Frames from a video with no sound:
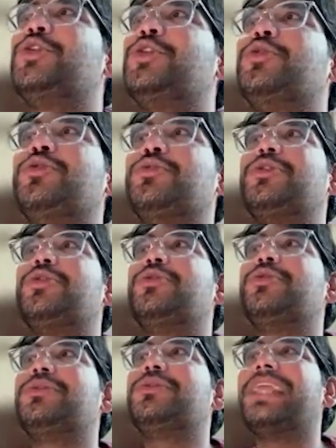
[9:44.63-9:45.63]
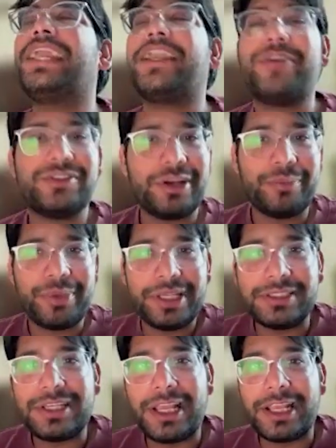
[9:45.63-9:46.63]
two takeaways for
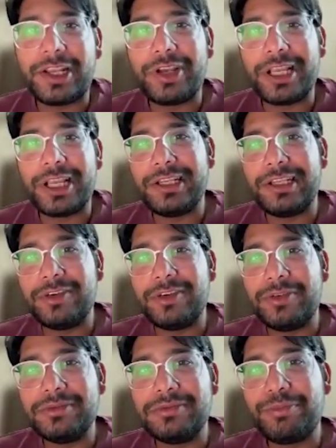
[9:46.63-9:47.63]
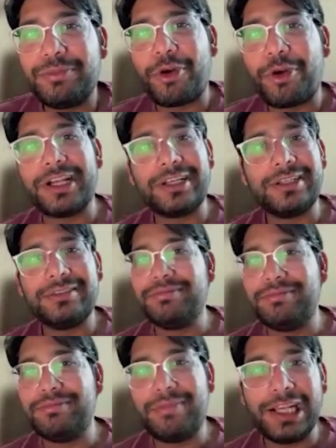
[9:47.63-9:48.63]
me is like, okay, product
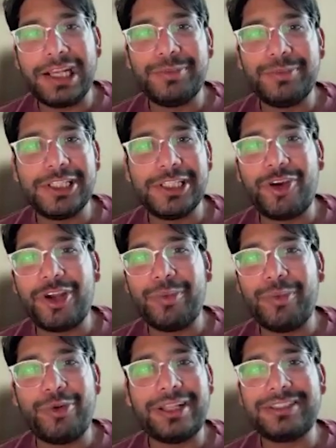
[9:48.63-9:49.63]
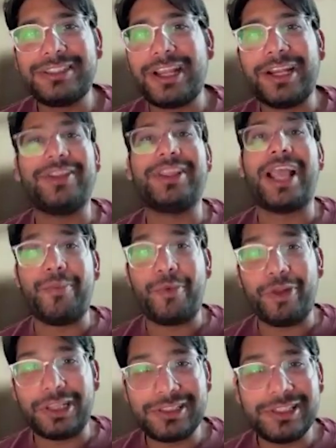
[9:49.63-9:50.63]
management is all about starting with
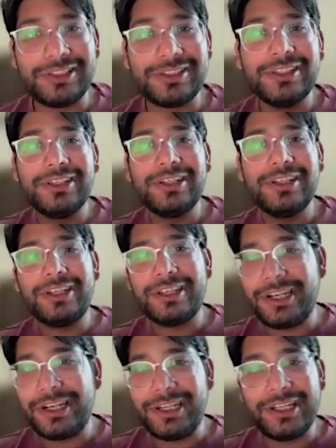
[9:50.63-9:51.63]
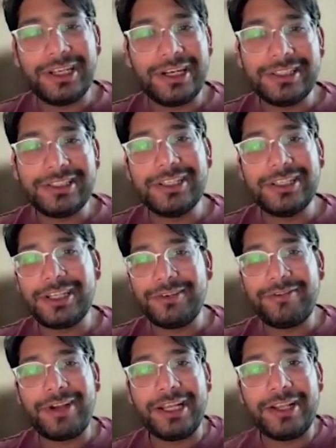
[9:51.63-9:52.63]
hypothesis, creating a research
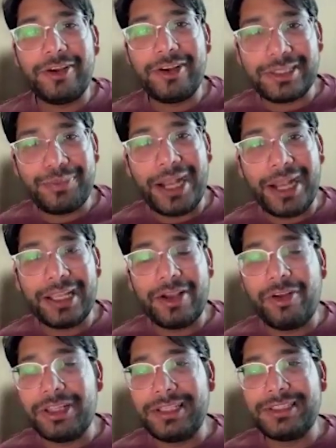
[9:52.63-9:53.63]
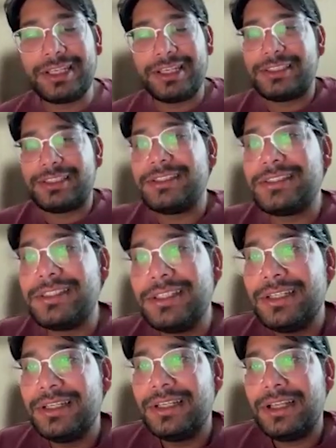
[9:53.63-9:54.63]
and finding or expanding all the edge cases,
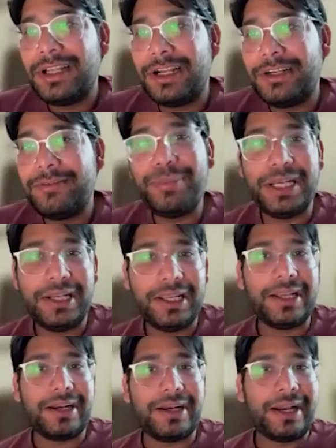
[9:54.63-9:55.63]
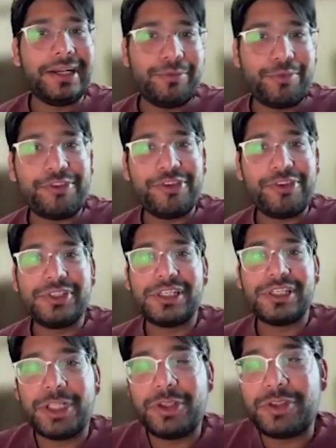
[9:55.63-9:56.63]
and building a right
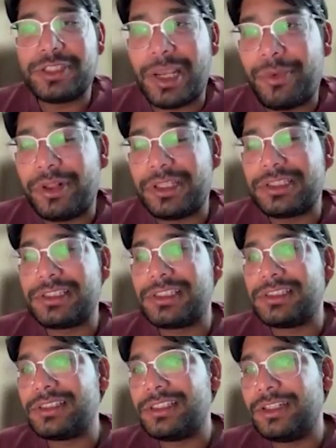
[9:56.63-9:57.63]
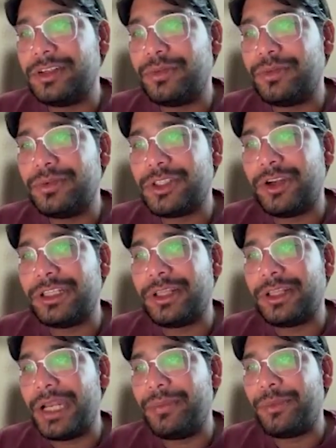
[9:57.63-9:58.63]
futures for those hypotheses, solving the
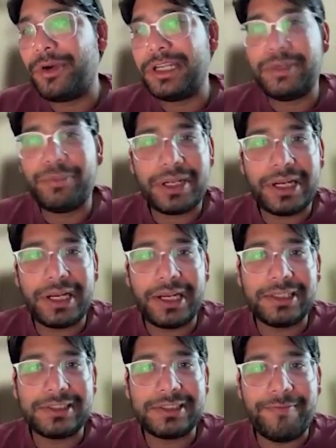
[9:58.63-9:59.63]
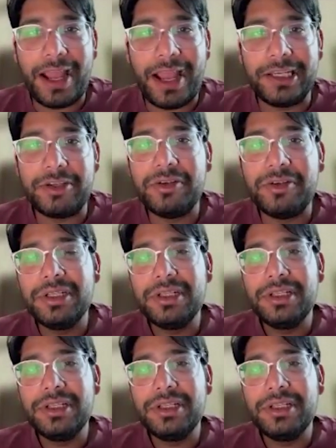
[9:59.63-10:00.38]
pain point and creating some value.